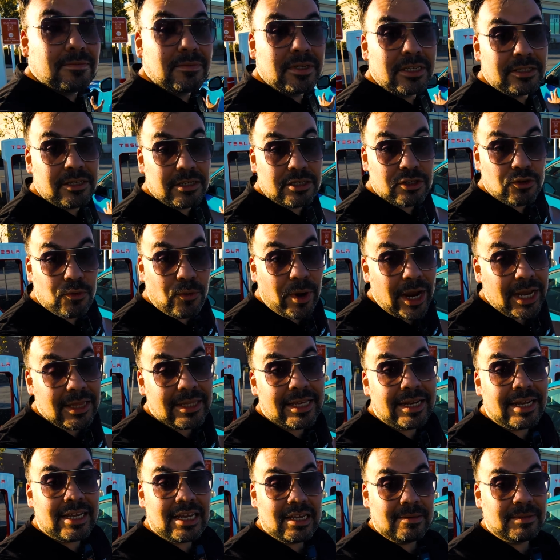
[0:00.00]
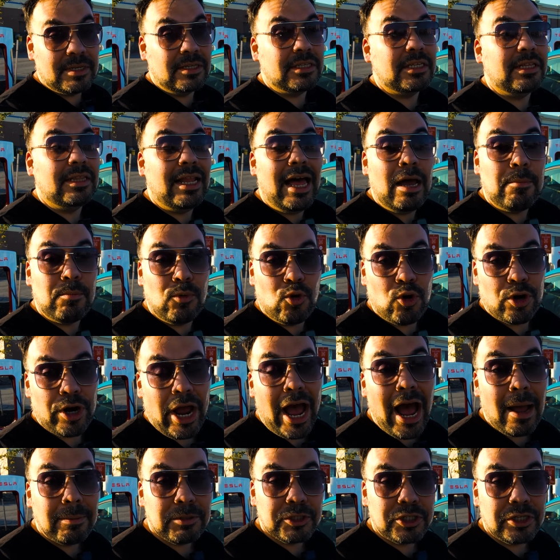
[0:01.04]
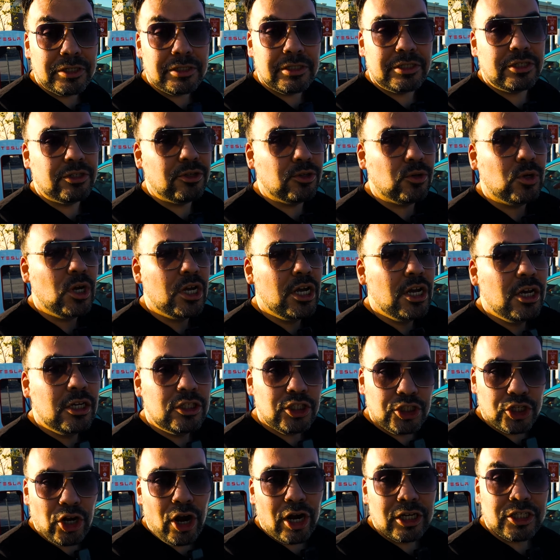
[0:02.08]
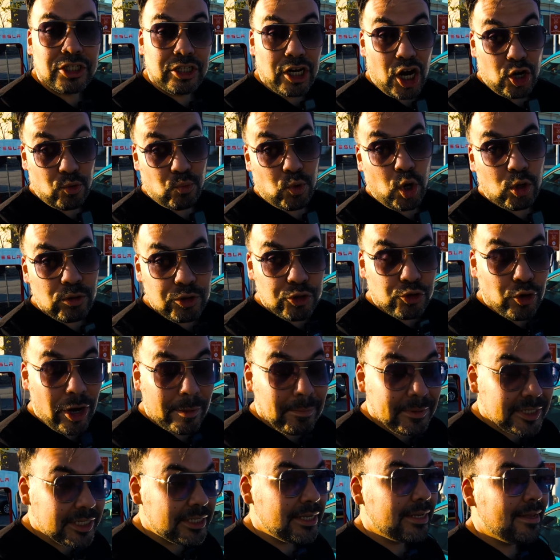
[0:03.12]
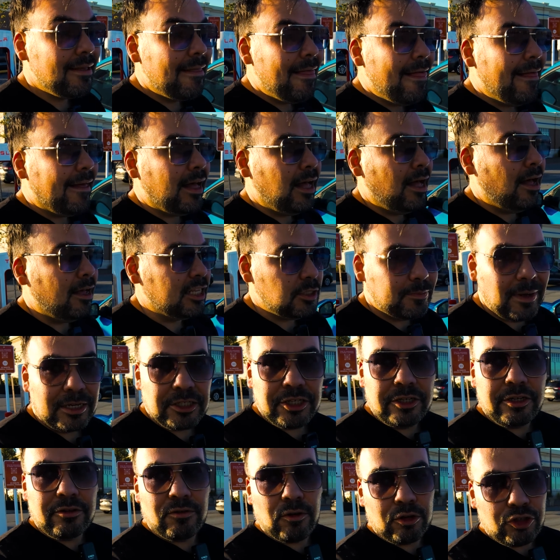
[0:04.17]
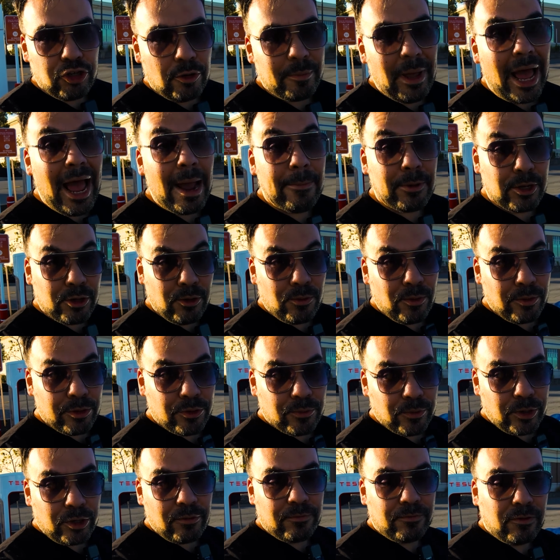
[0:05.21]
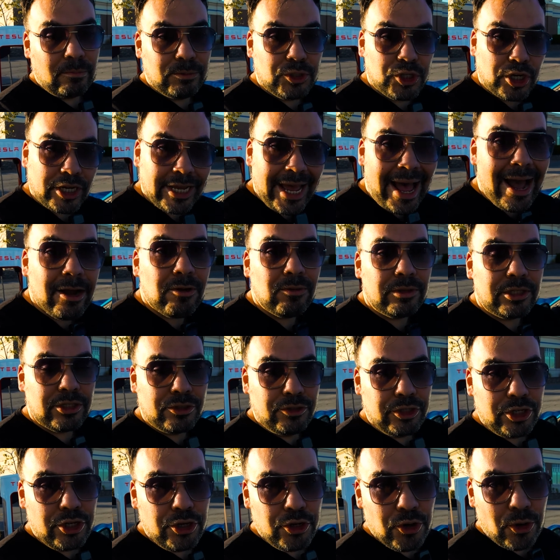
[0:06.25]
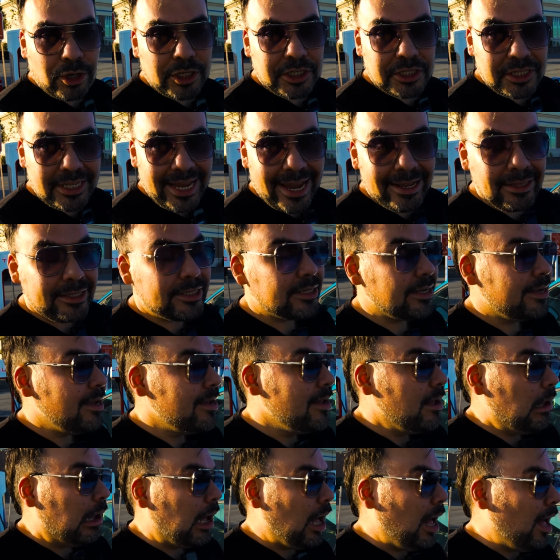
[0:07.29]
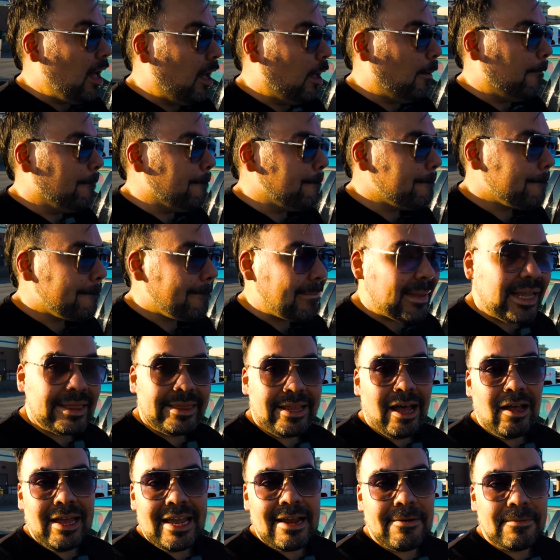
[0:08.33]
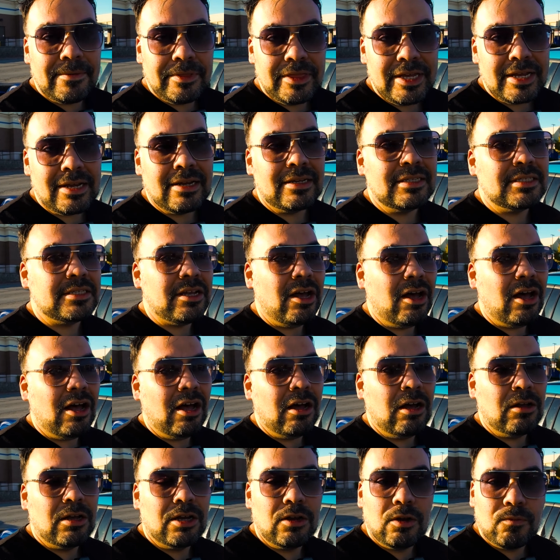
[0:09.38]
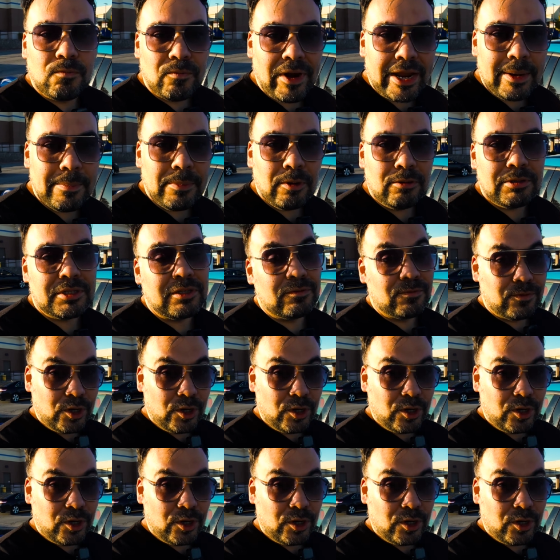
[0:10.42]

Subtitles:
this is great, that it gives us a lot more options to charge on our road trips, especially the road trip I'm going through from Chicago to New York State. Not everything is rainbows and